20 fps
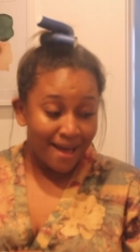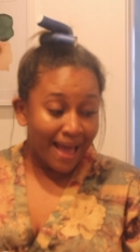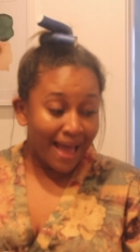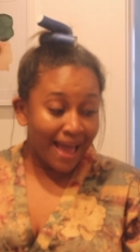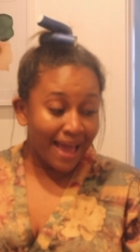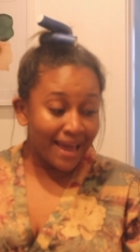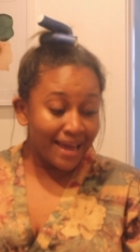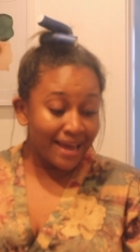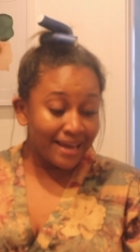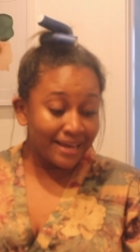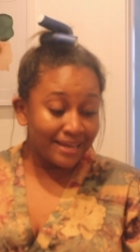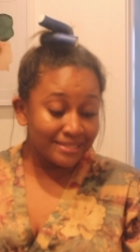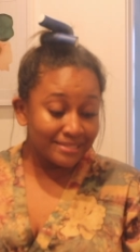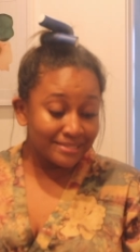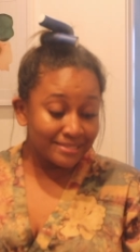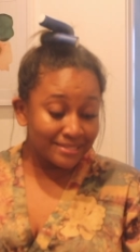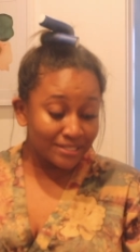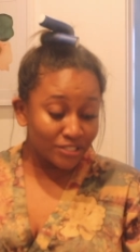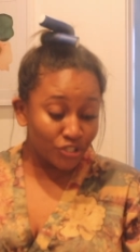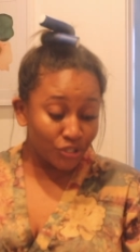
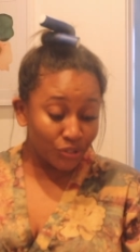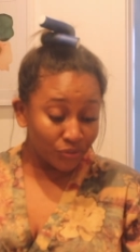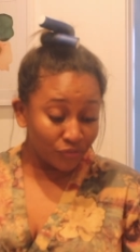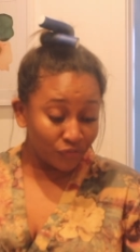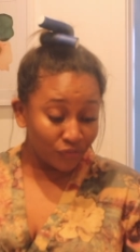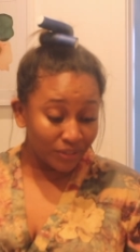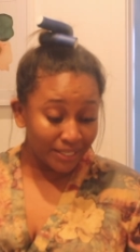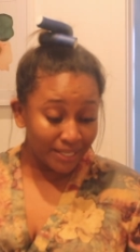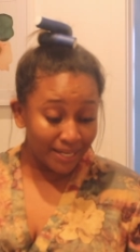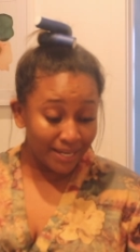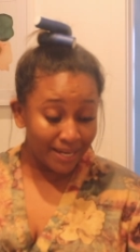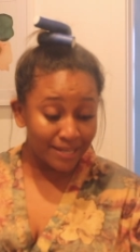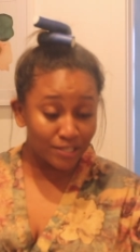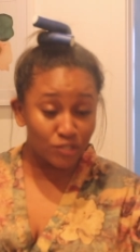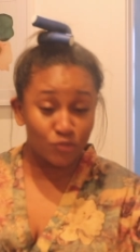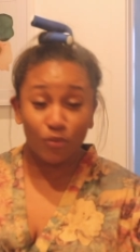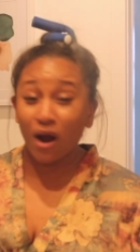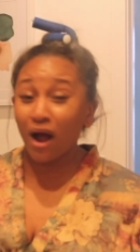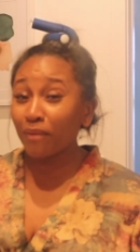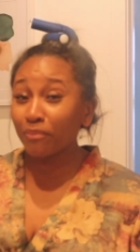And truthfully,
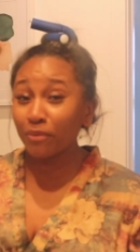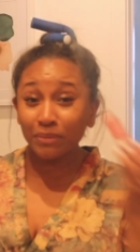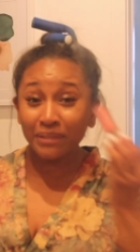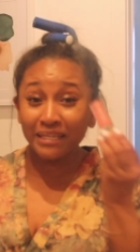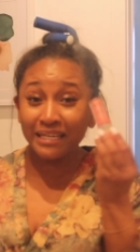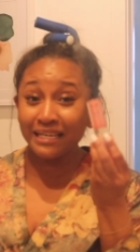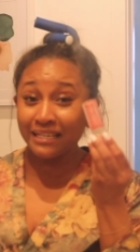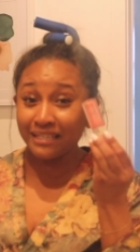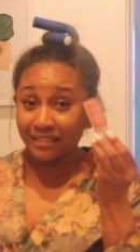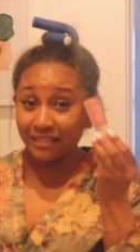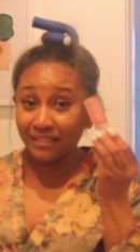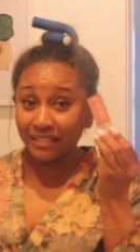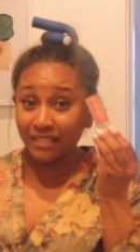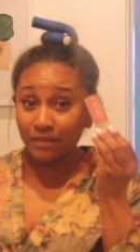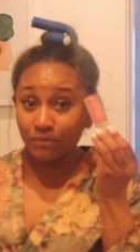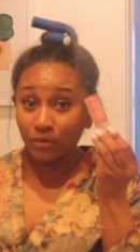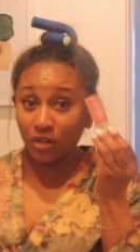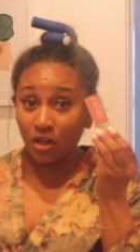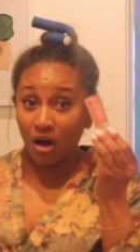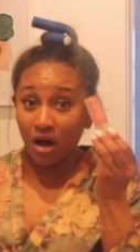it's probably
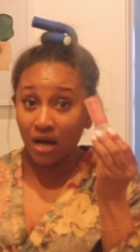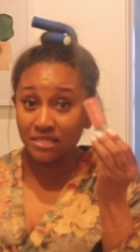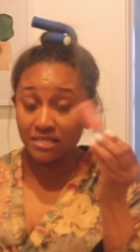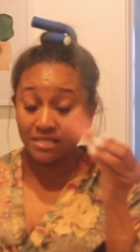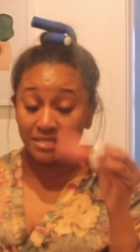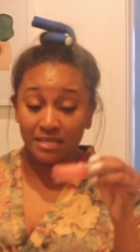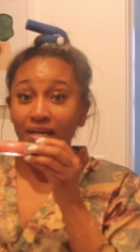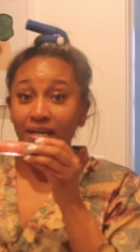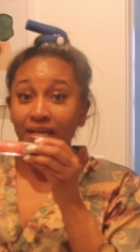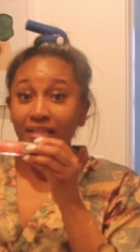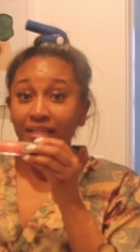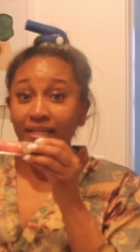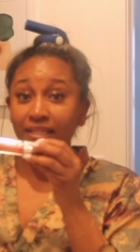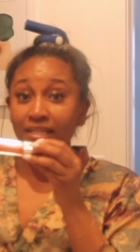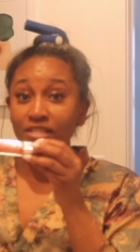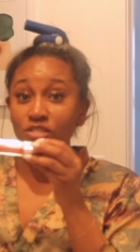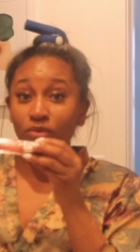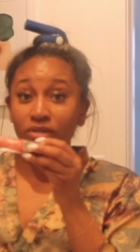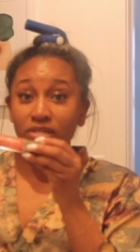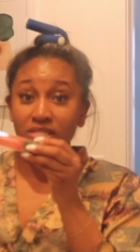lip gloss. Like
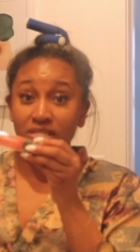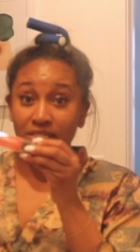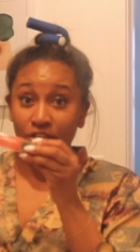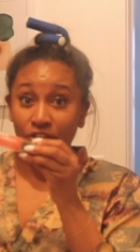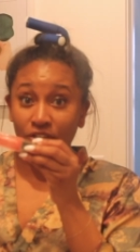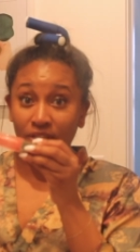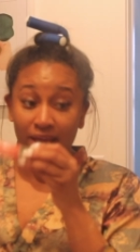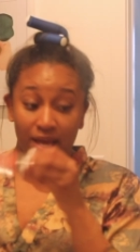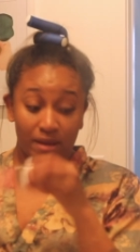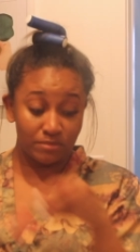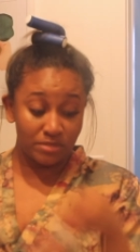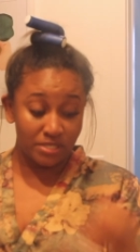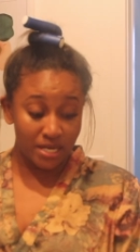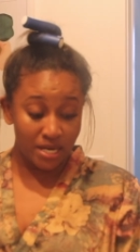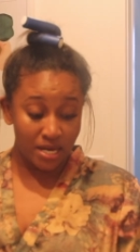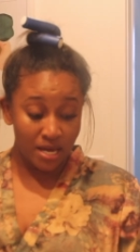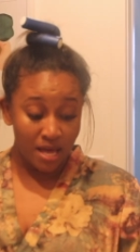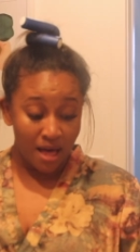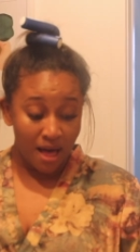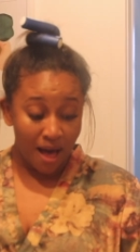this one is nearly
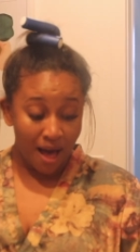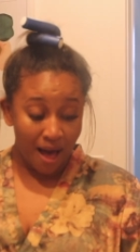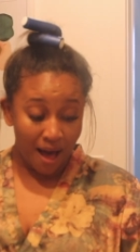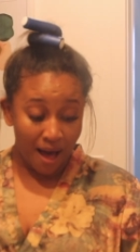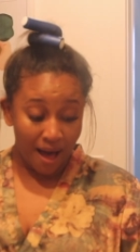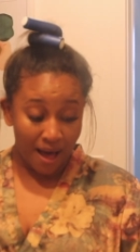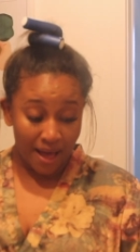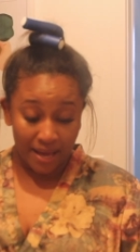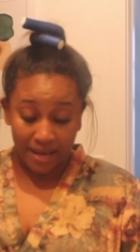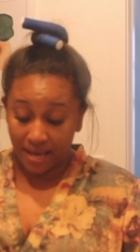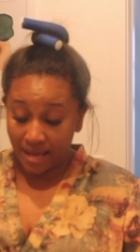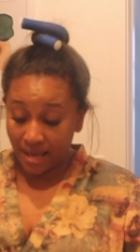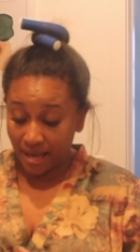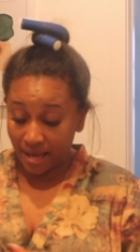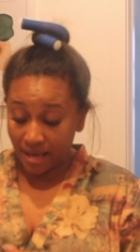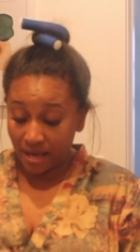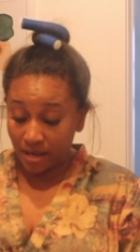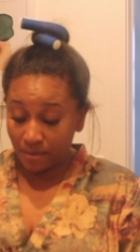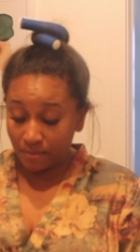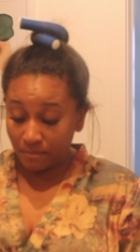empty. I
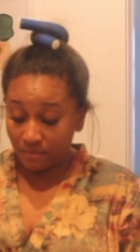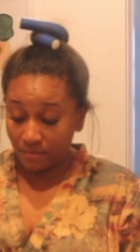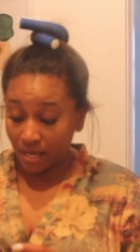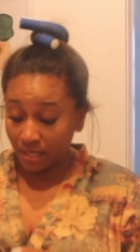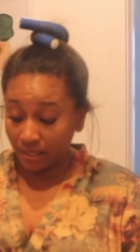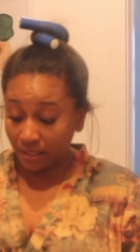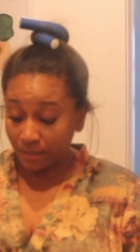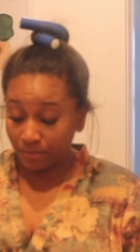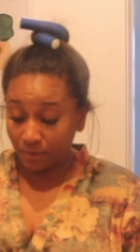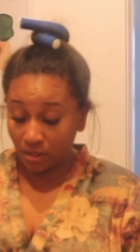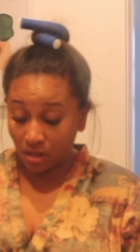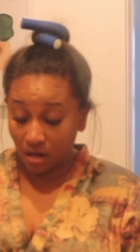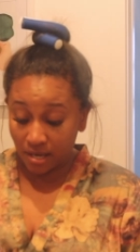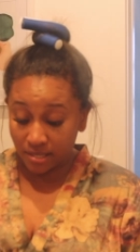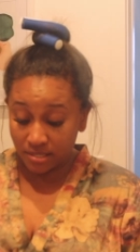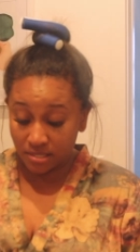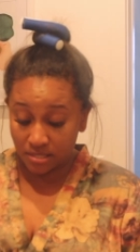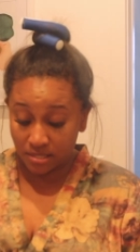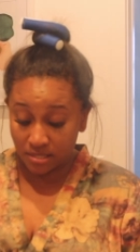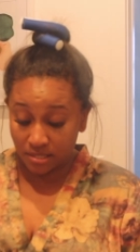am a lip
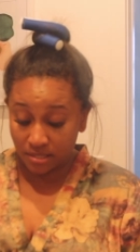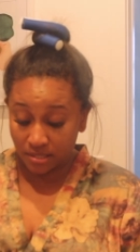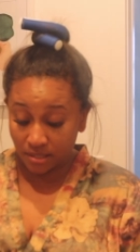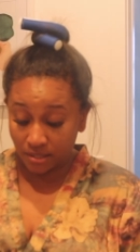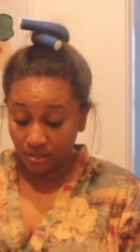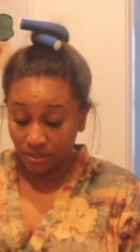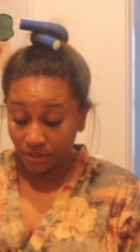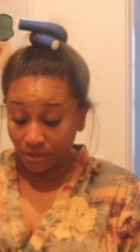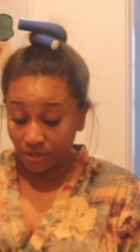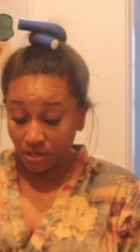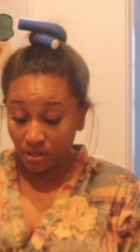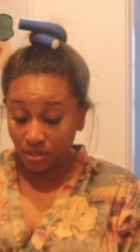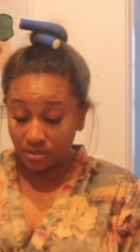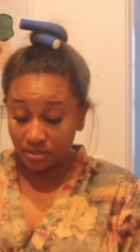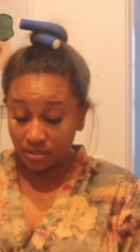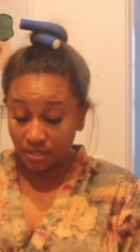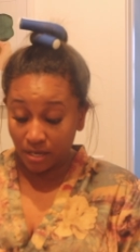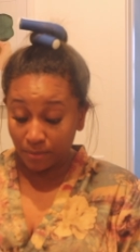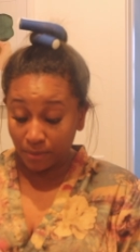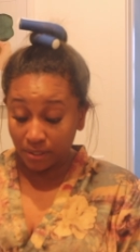gloss girl.
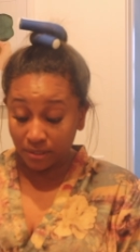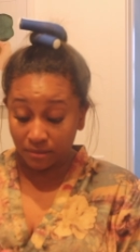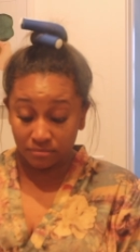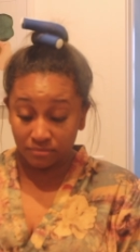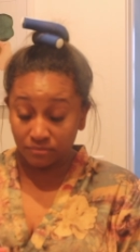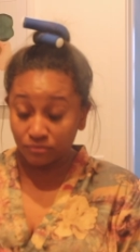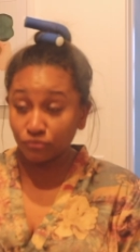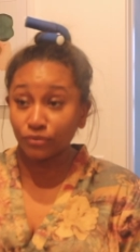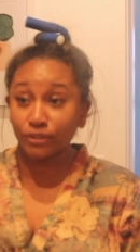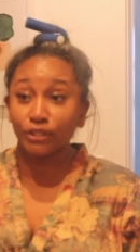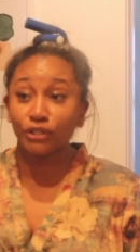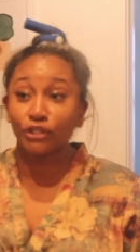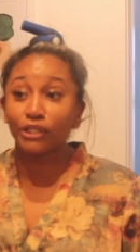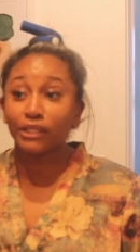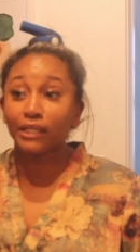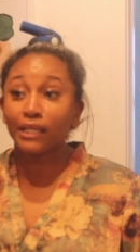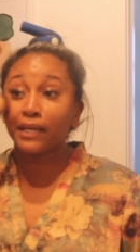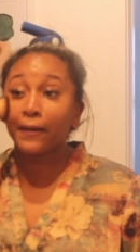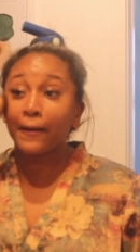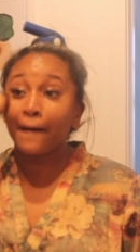I'm a real,